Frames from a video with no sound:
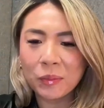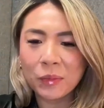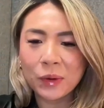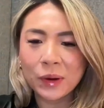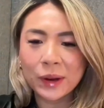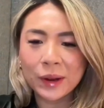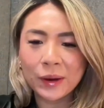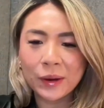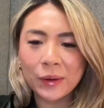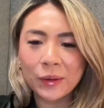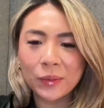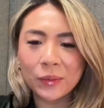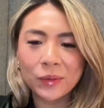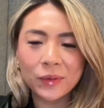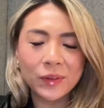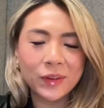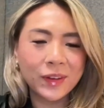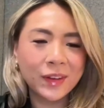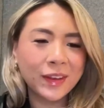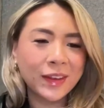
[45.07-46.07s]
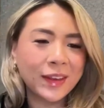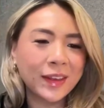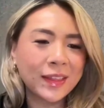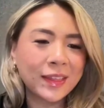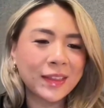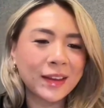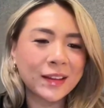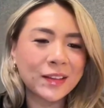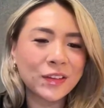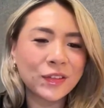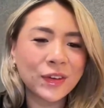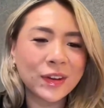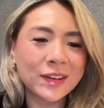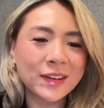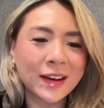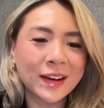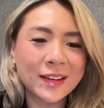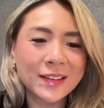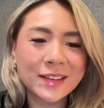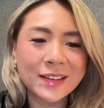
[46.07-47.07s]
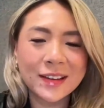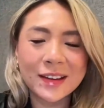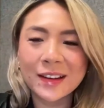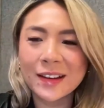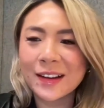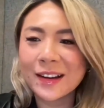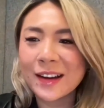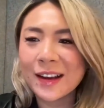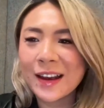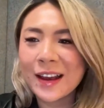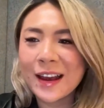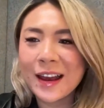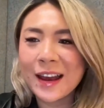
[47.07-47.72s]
Wow, that's fantastic.